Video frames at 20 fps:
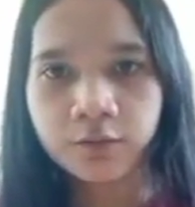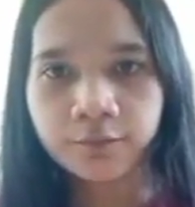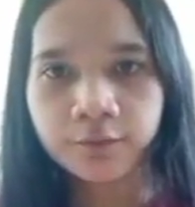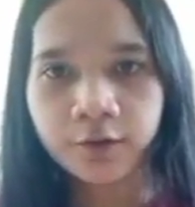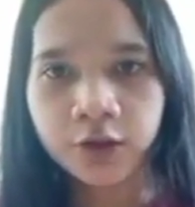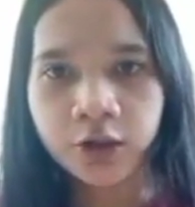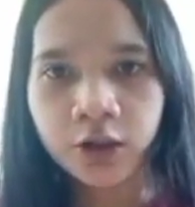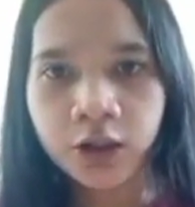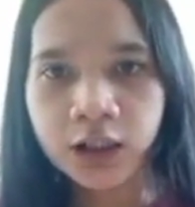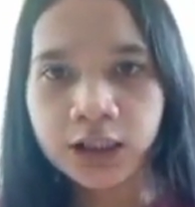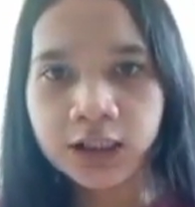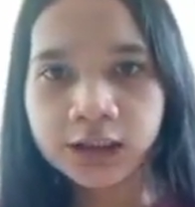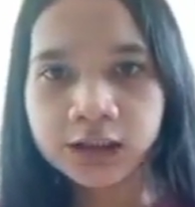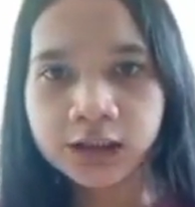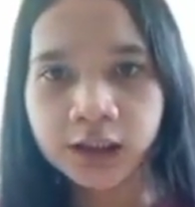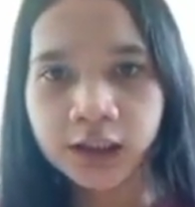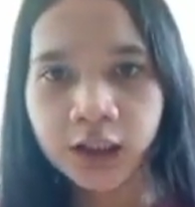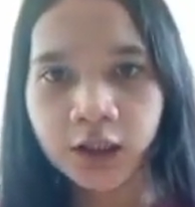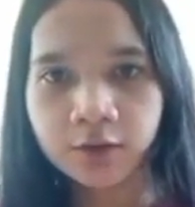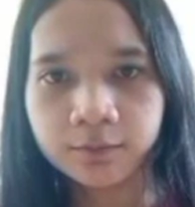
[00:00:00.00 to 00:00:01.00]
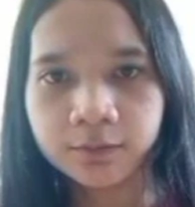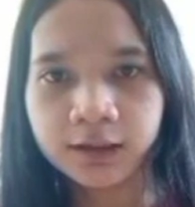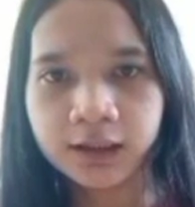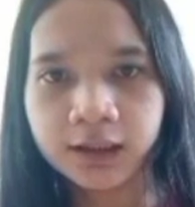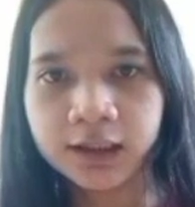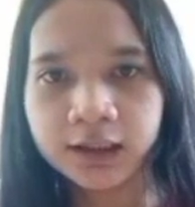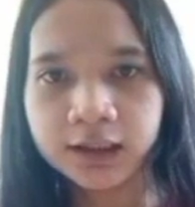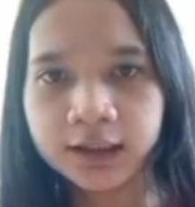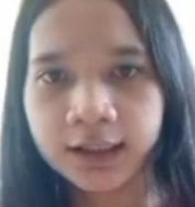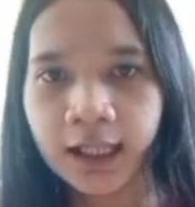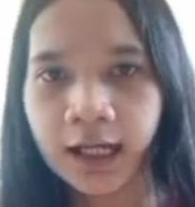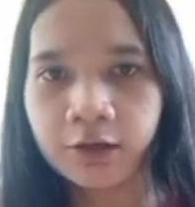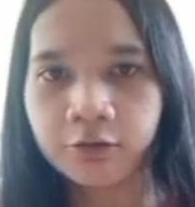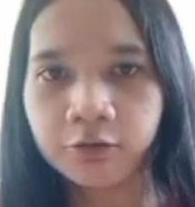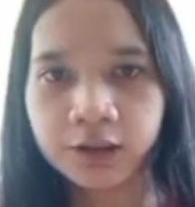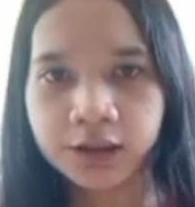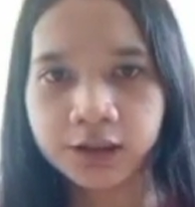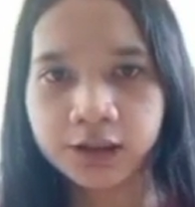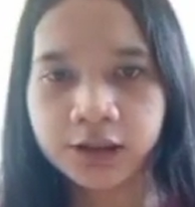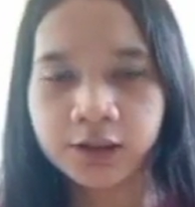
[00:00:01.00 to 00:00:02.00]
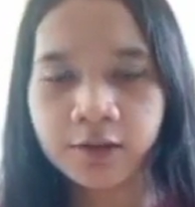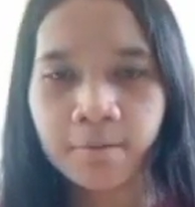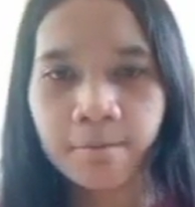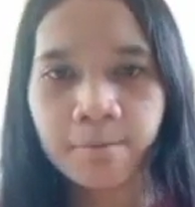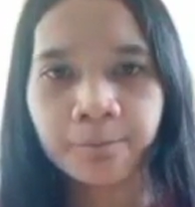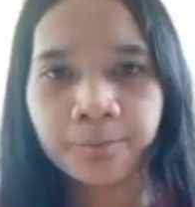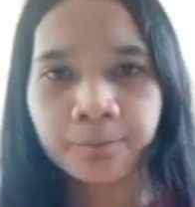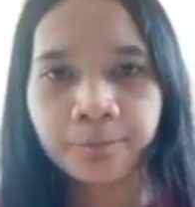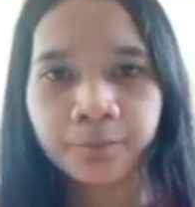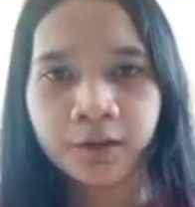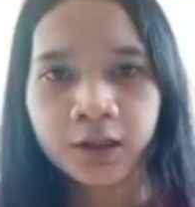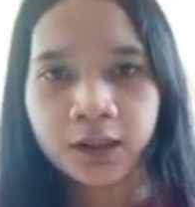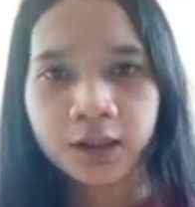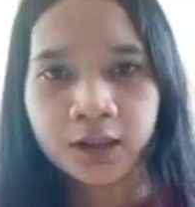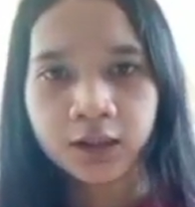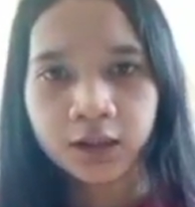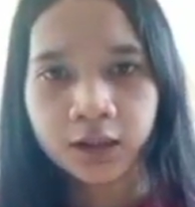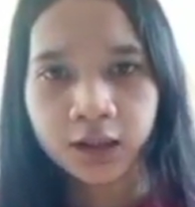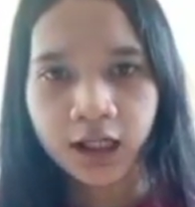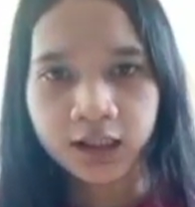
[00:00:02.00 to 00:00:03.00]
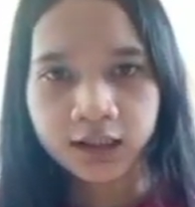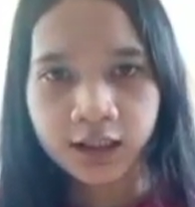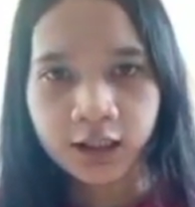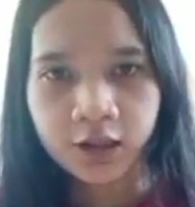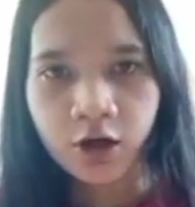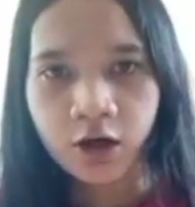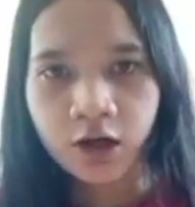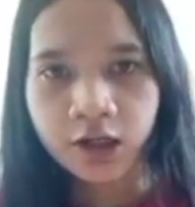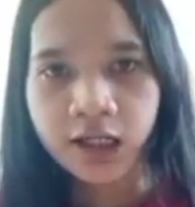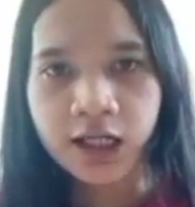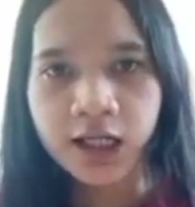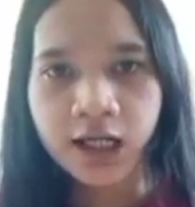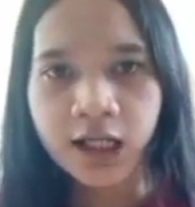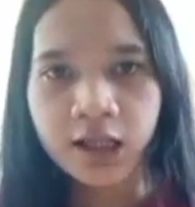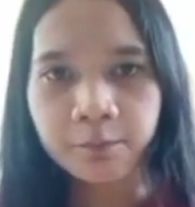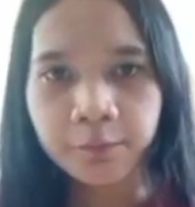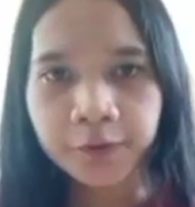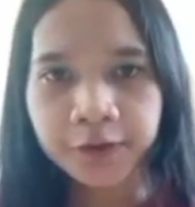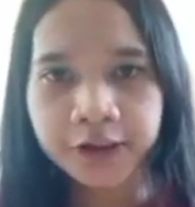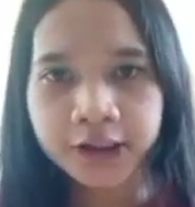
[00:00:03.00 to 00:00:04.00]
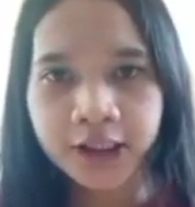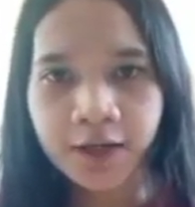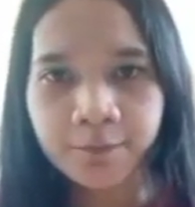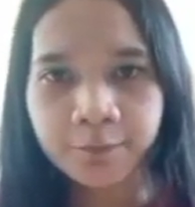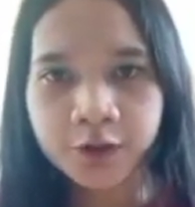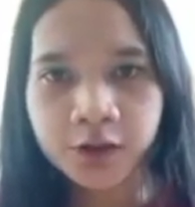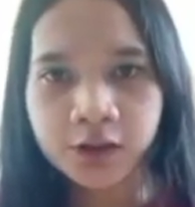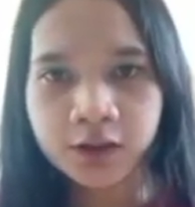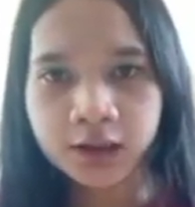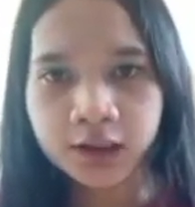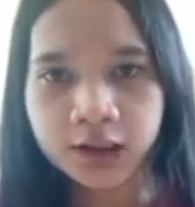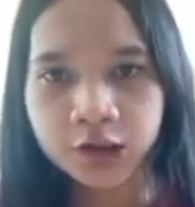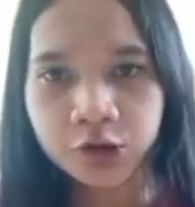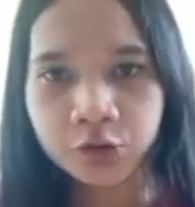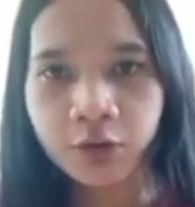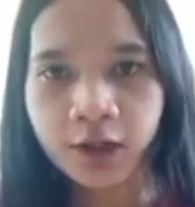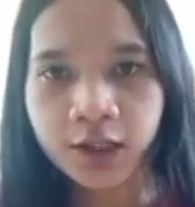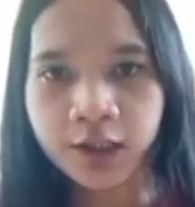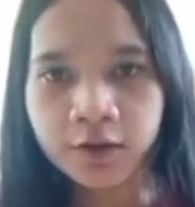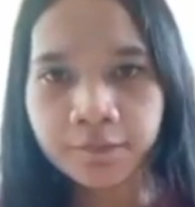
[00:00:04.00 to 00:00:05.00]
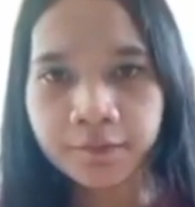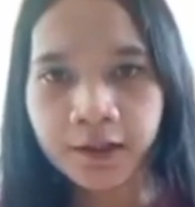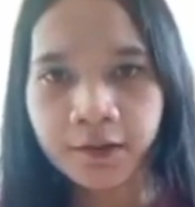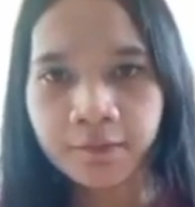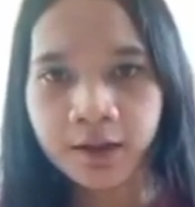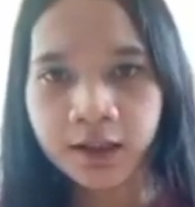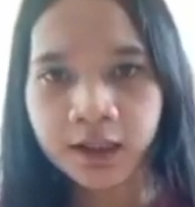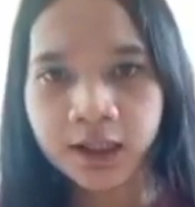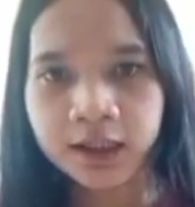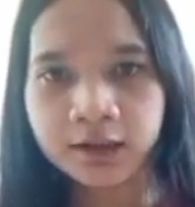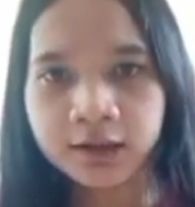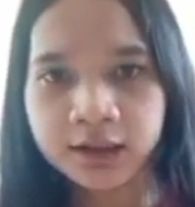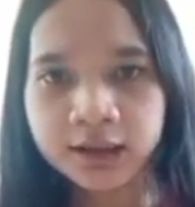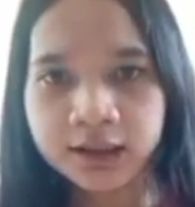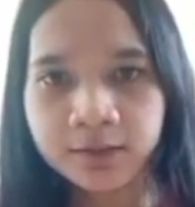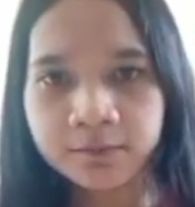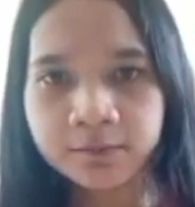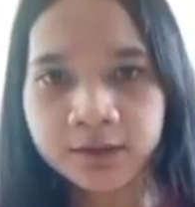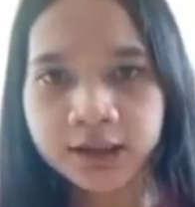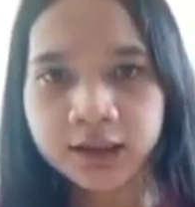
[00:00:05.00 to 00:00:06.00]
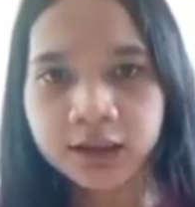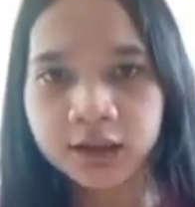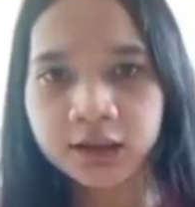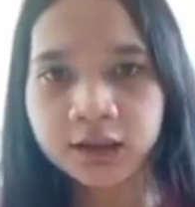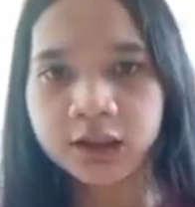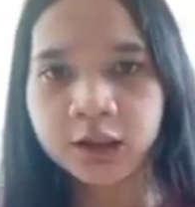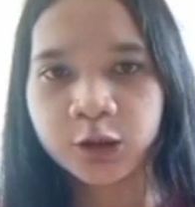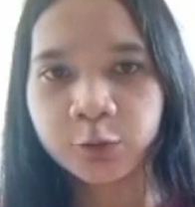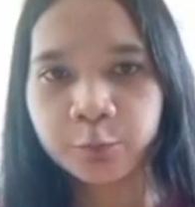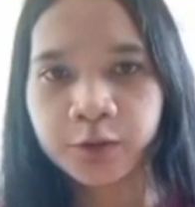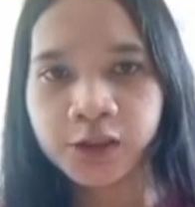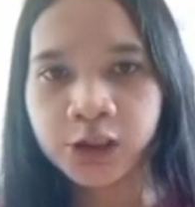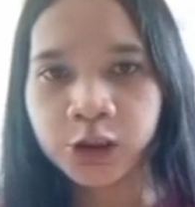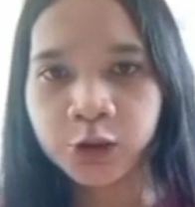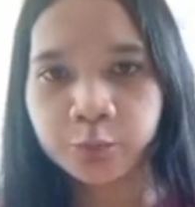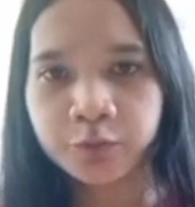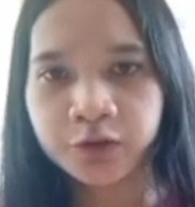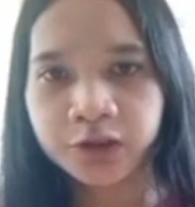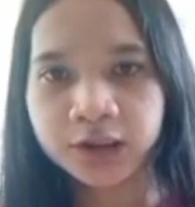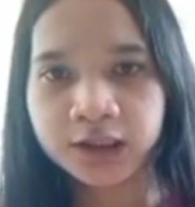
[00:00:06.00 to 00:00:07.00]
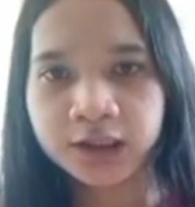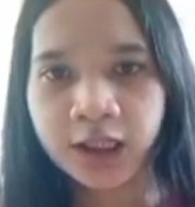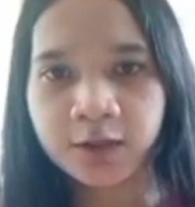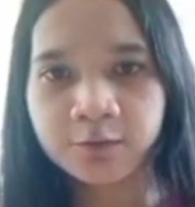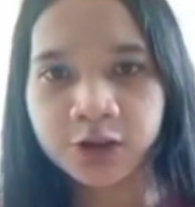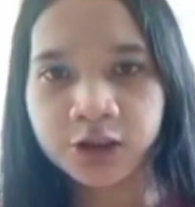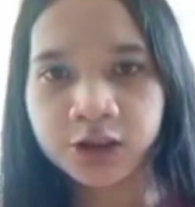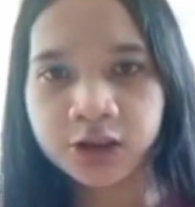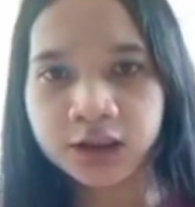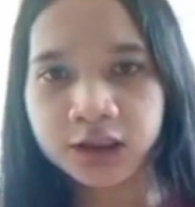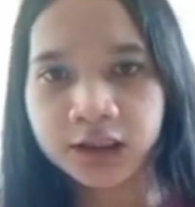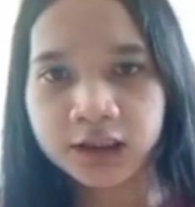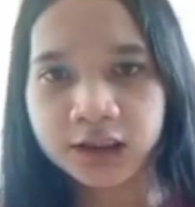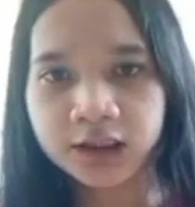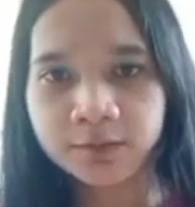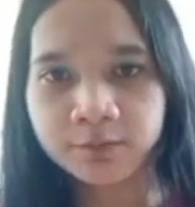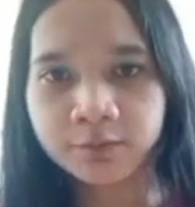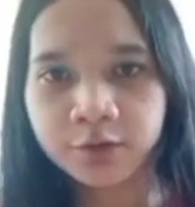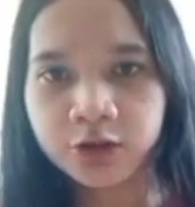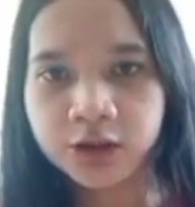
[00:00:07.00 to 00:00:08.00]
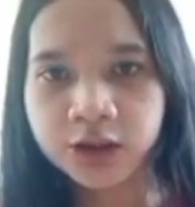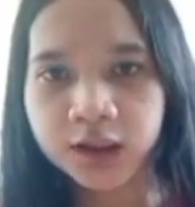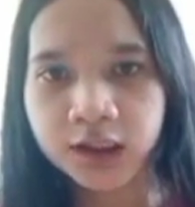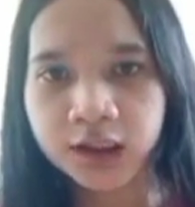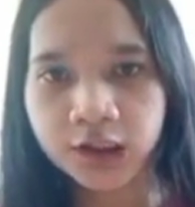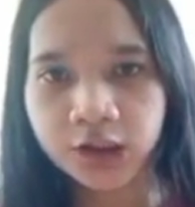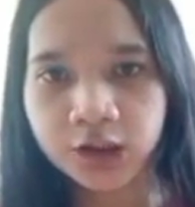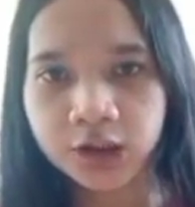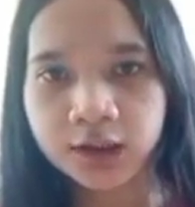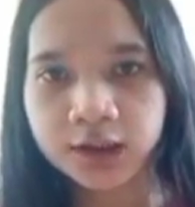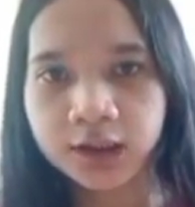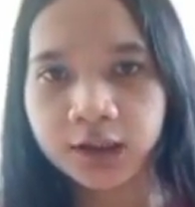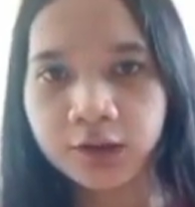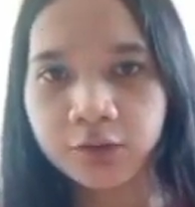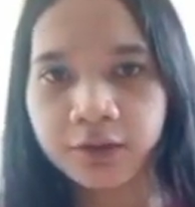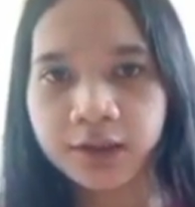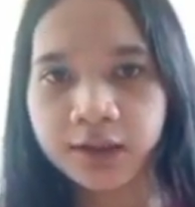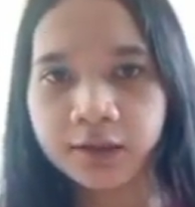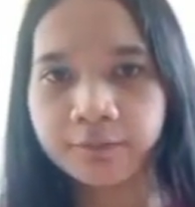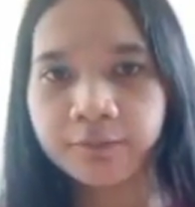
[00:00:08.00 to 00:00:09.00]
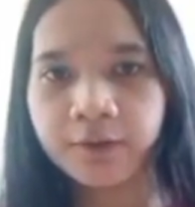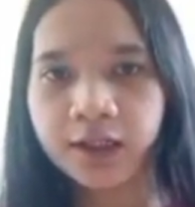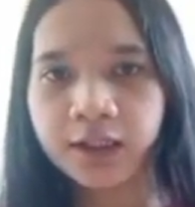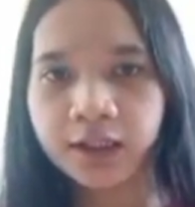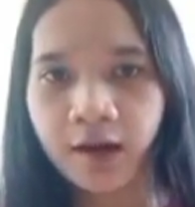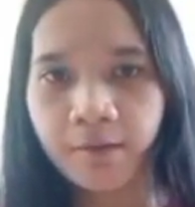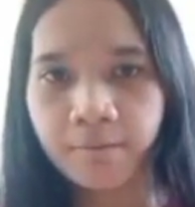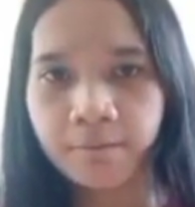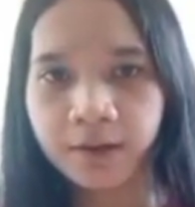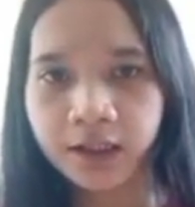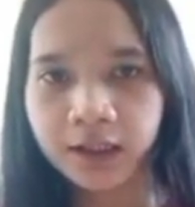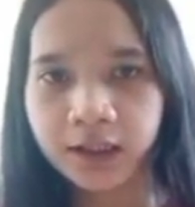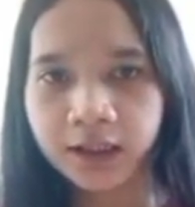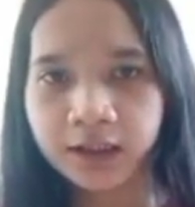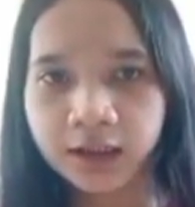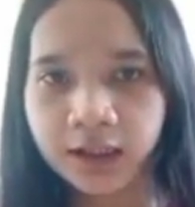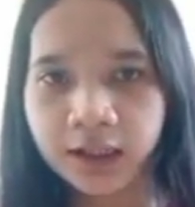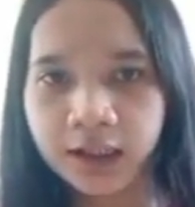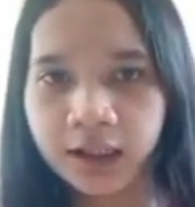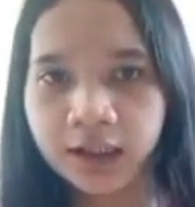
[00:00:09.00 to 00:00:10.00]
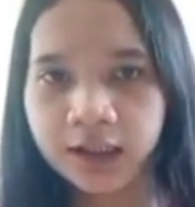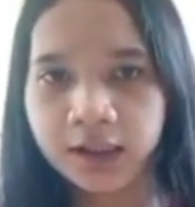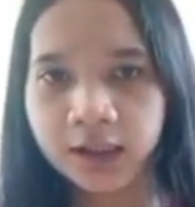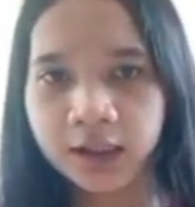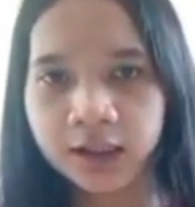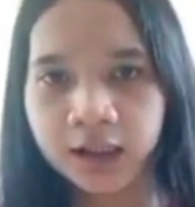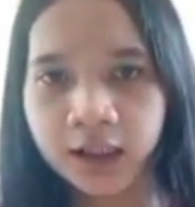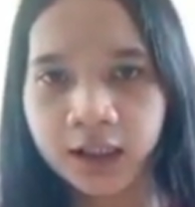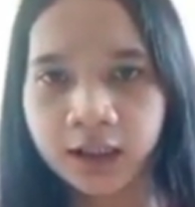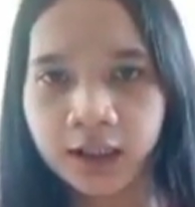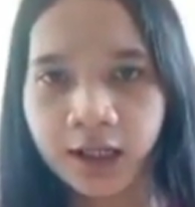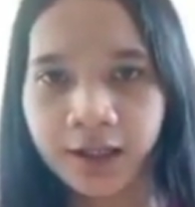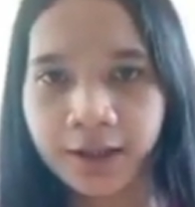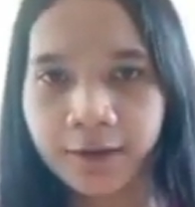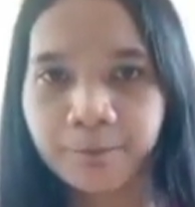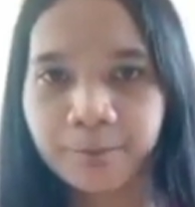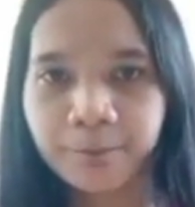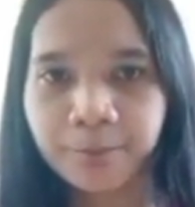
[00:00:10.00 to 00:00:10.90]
phonology of his language. Categorical perception is one of the mechanisms that the speech perception system uses to deal with variability in the signal.